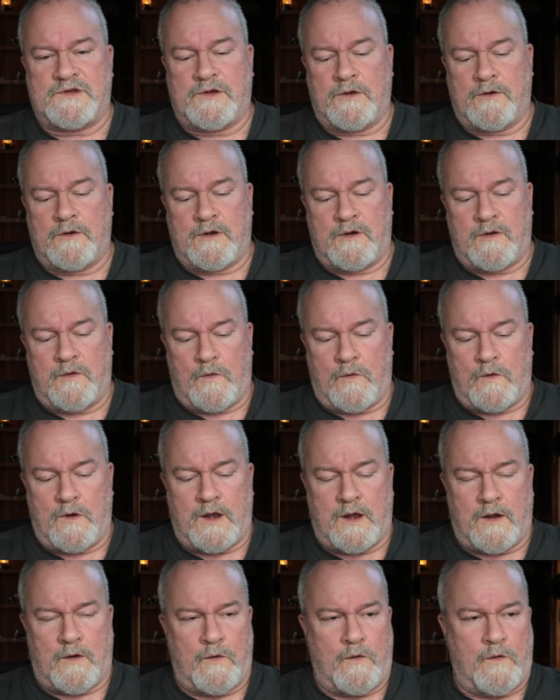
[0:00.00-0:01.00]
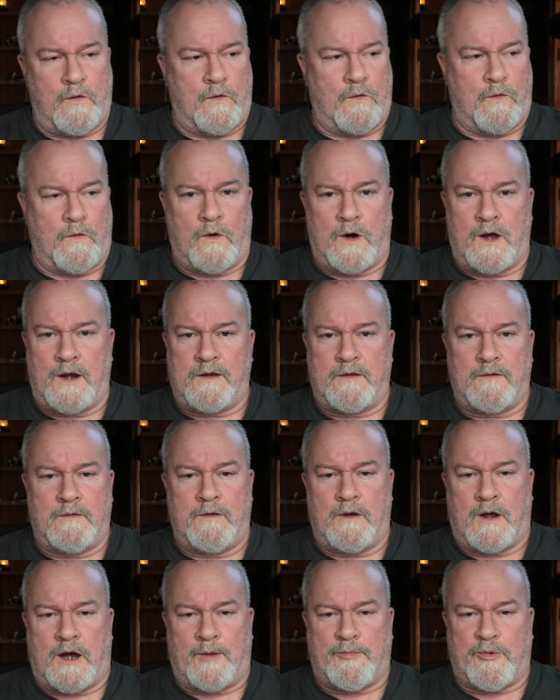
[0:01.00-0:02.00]
doing, what
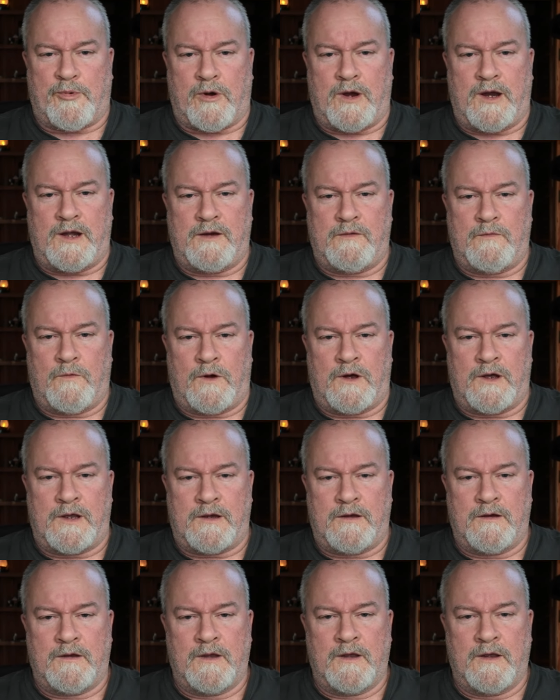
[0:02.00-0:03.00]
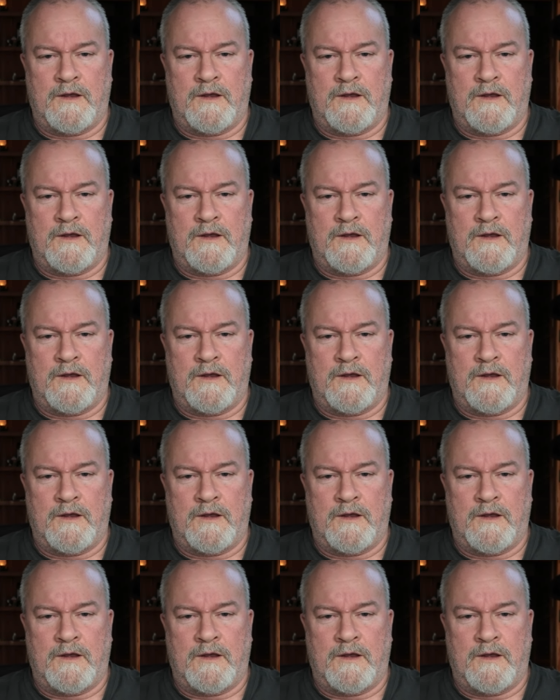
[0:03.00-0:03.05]
operated what.